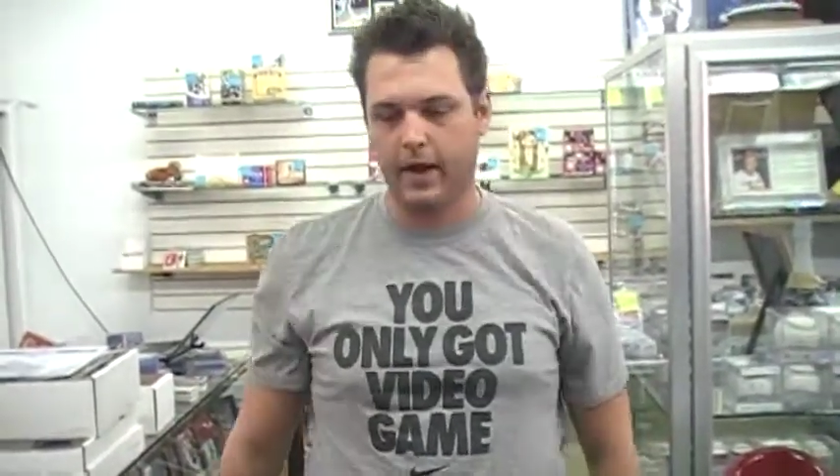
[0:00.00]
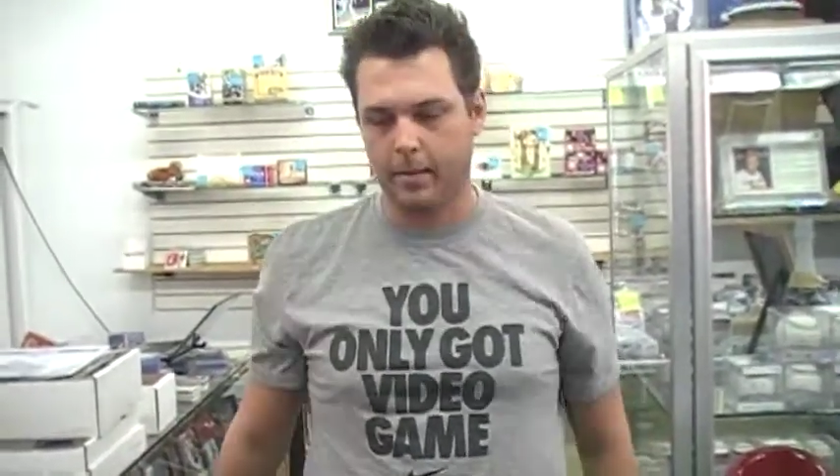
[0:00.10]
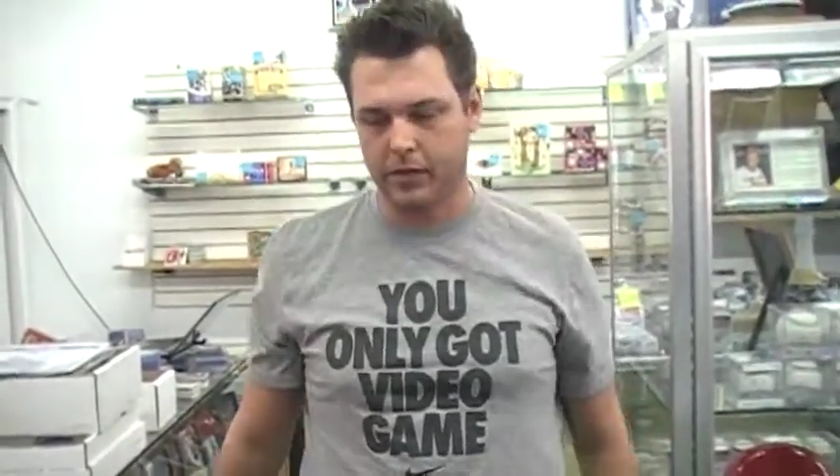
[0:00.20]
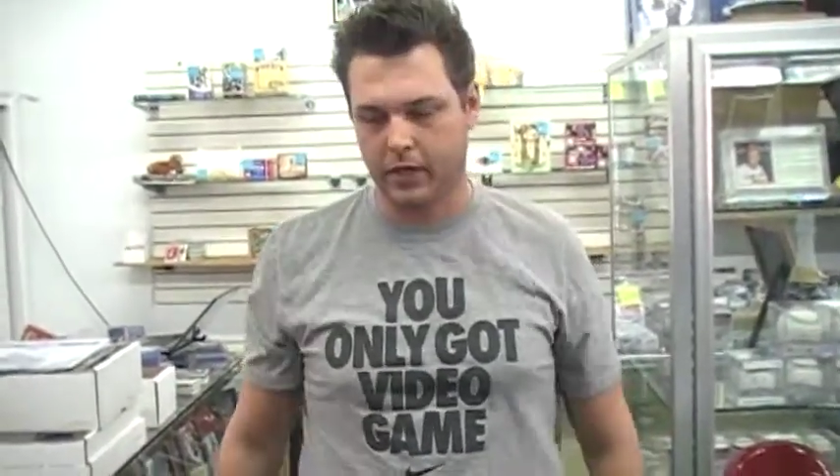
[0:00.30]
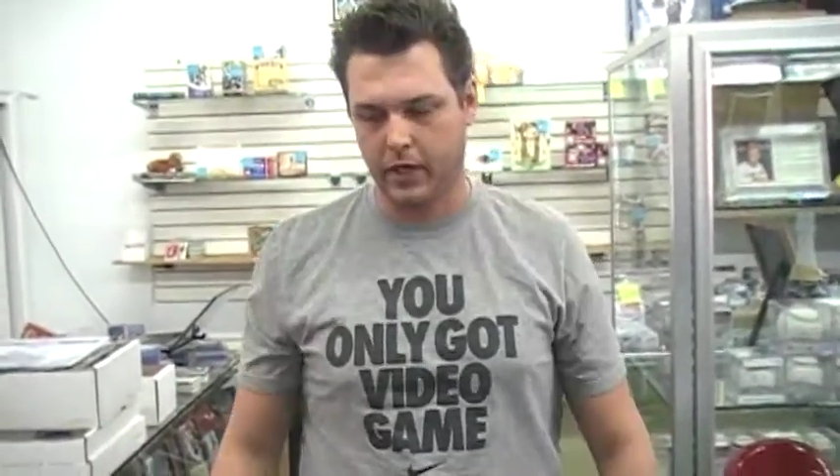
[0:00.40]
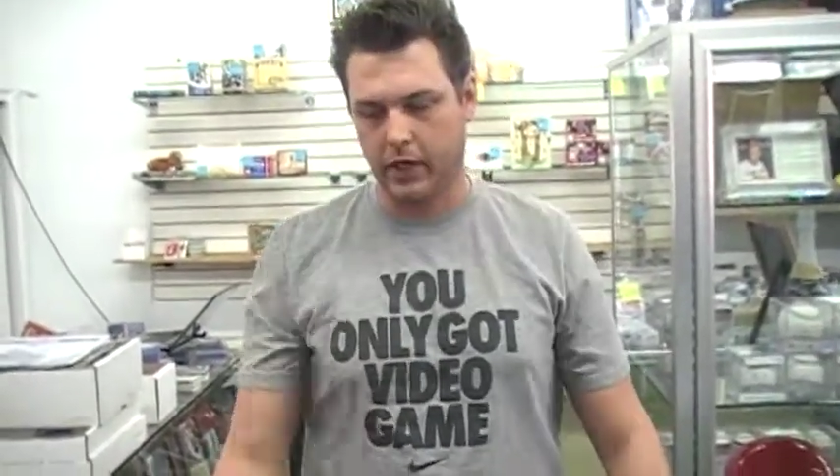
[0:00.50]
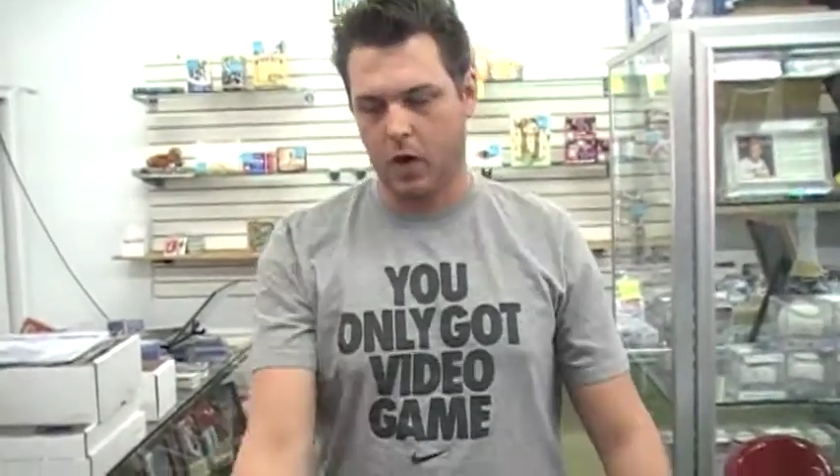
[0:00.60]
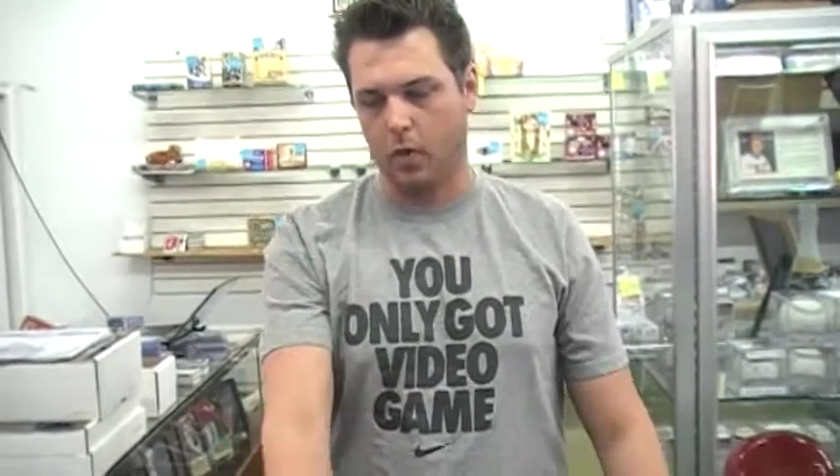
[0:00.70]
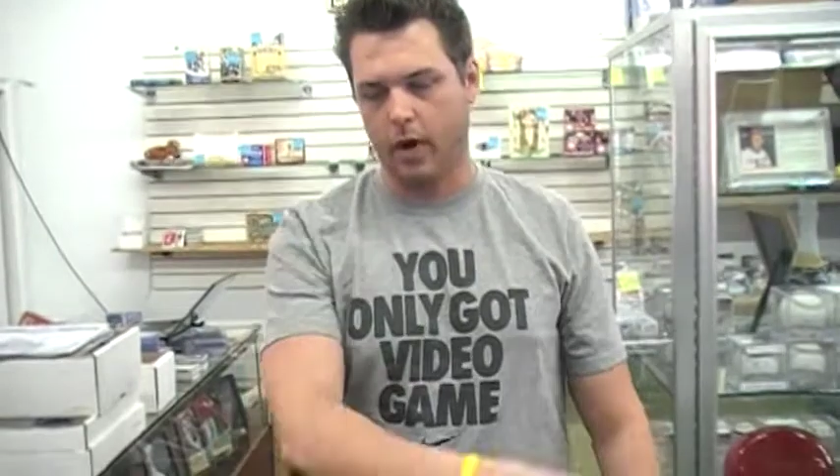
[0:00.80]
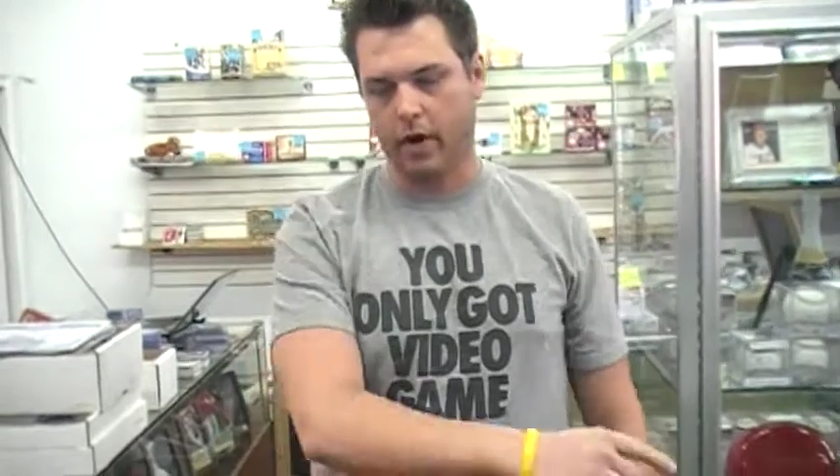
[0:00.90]
I'm just gonna
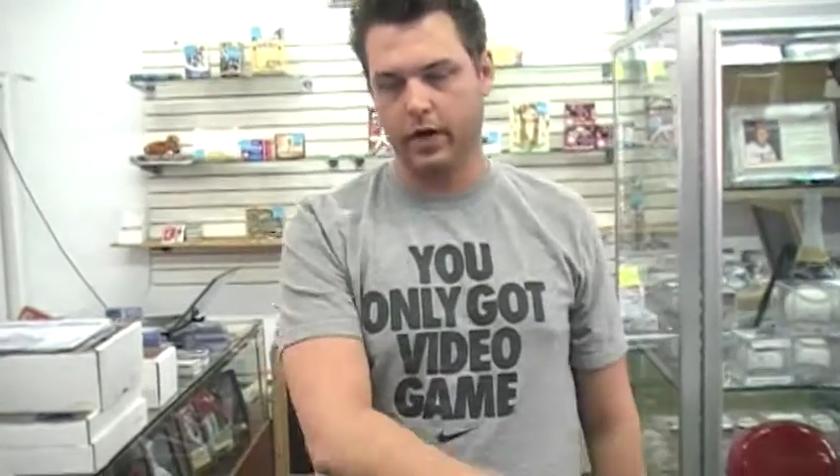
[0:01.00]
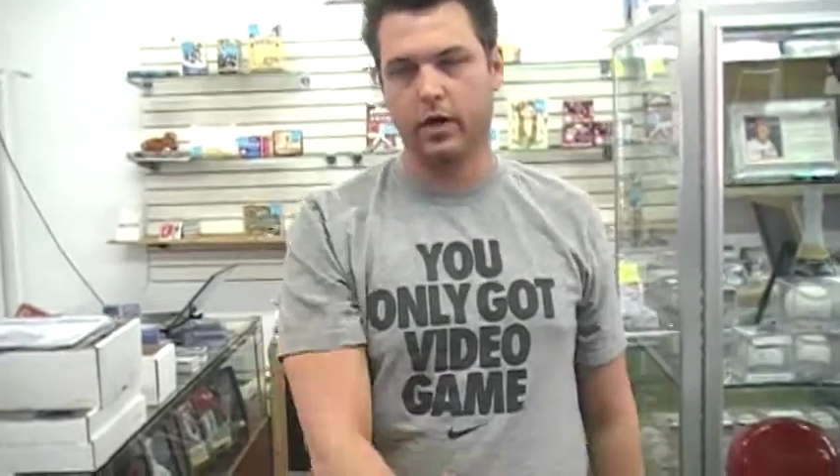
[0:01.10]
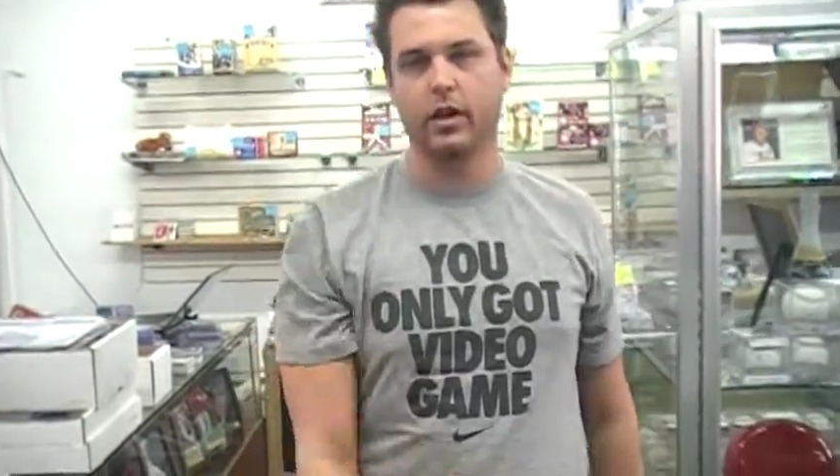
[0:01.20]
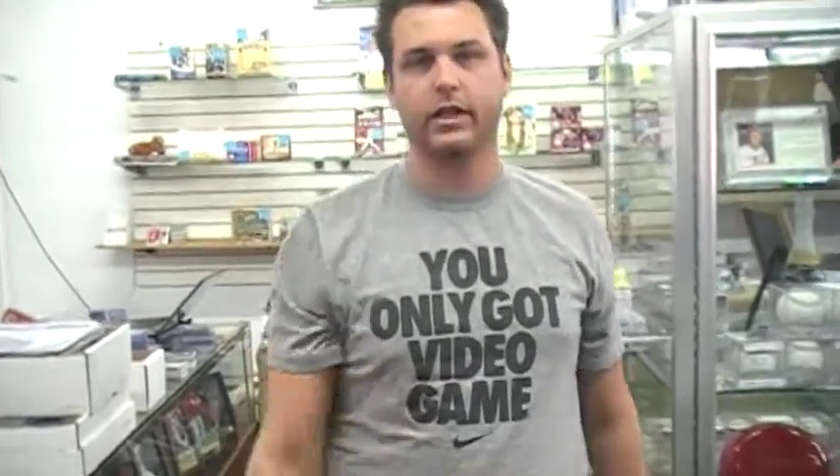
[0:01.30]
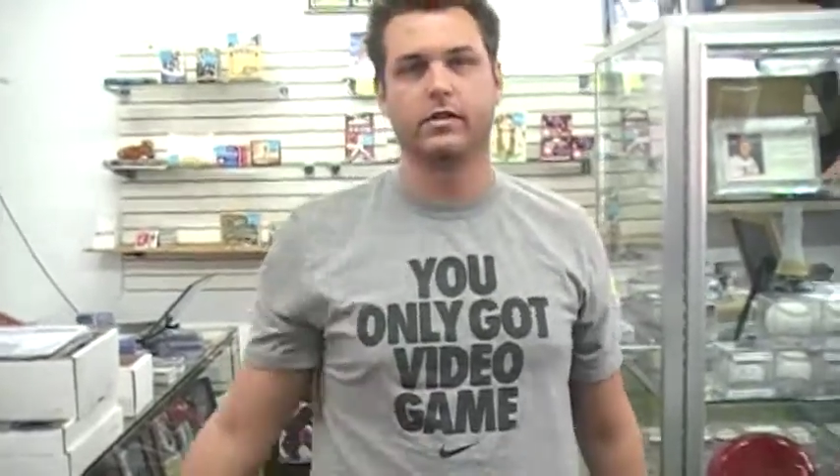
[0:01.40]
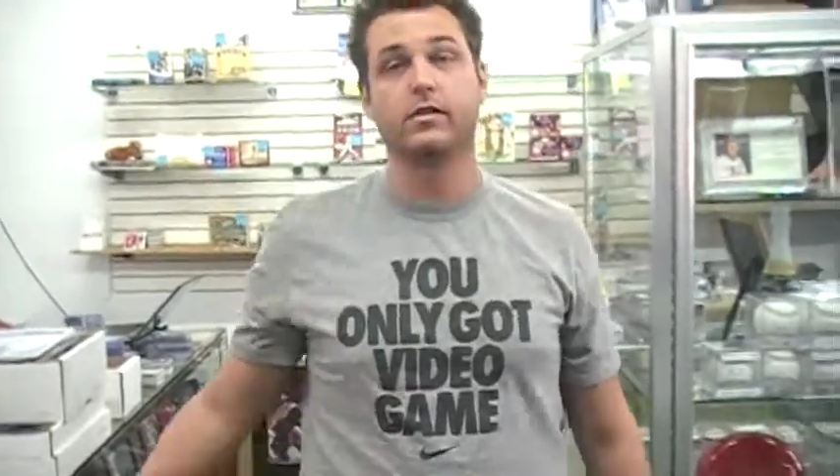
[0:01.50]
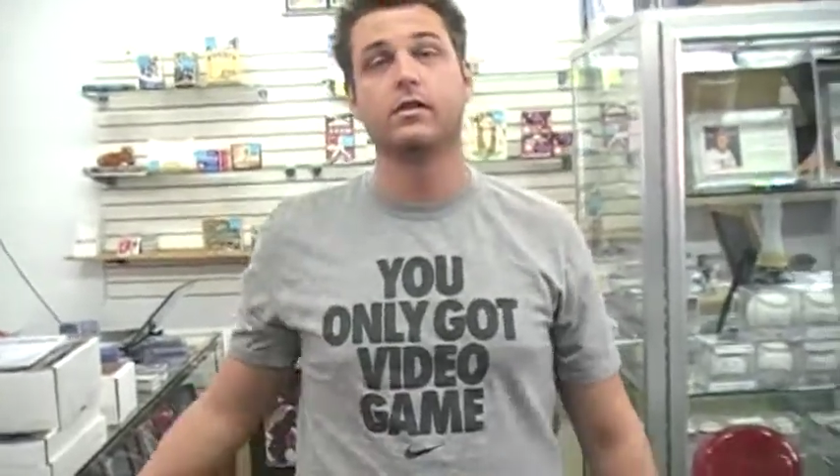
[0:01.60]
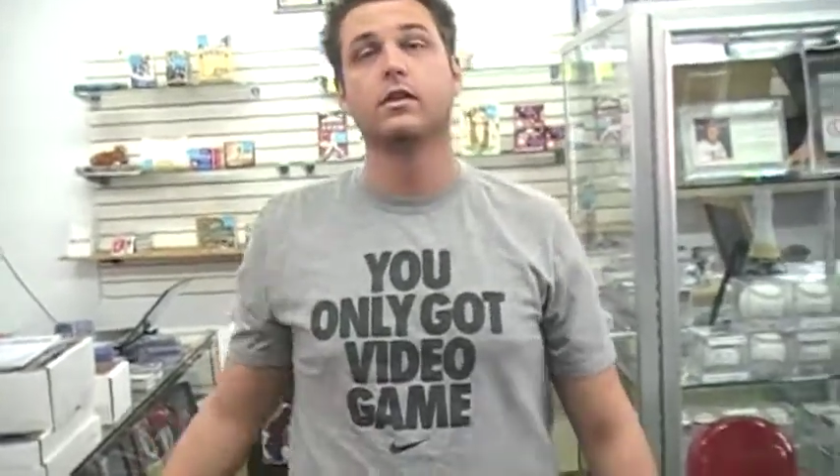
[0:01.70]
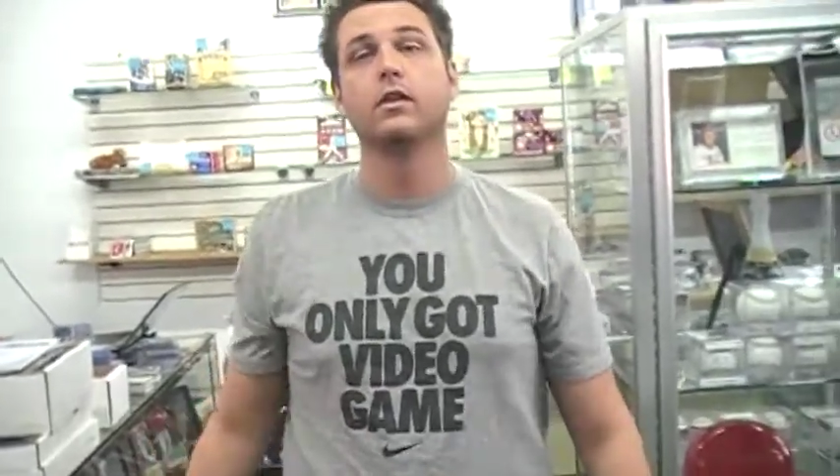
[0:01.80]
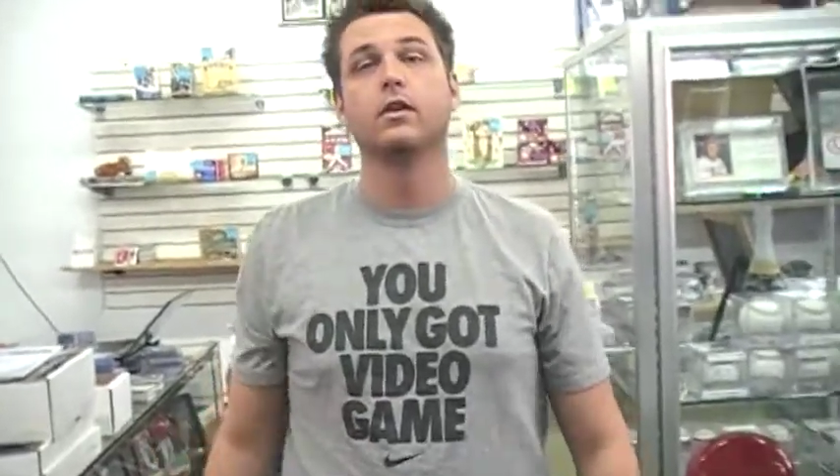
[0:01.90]
go around here. Let's.
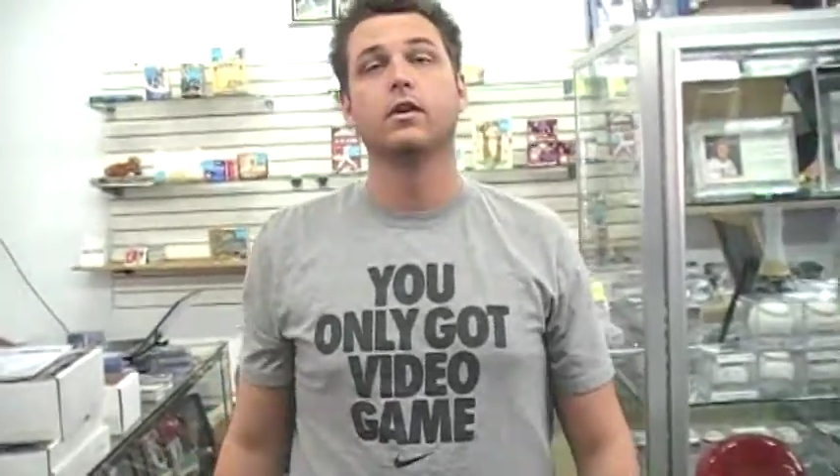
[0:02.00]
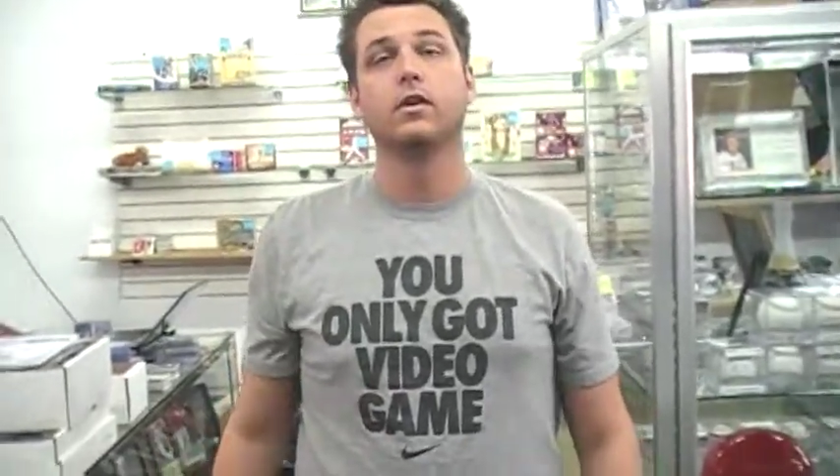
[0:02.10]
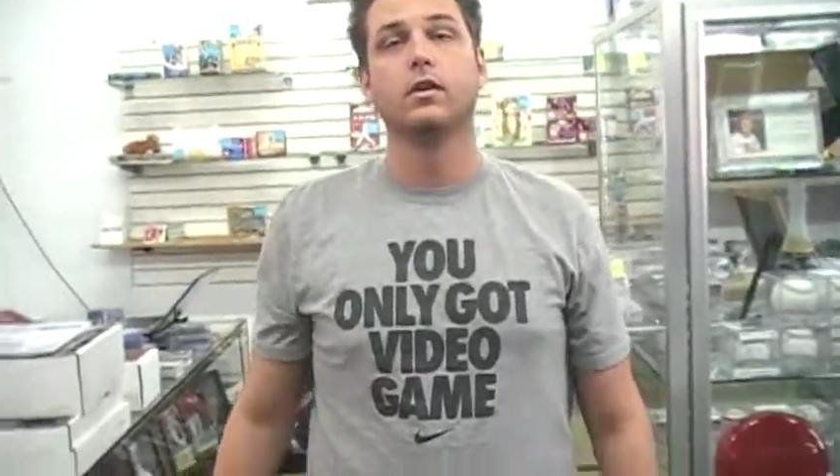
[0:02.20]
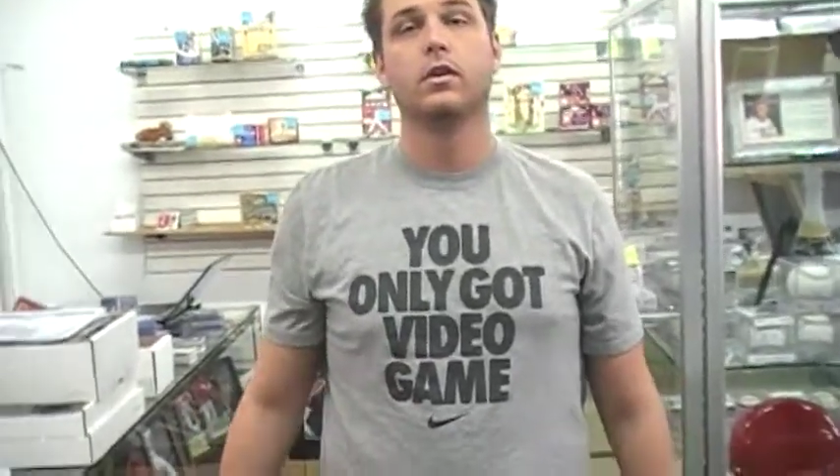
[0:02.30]
Is it?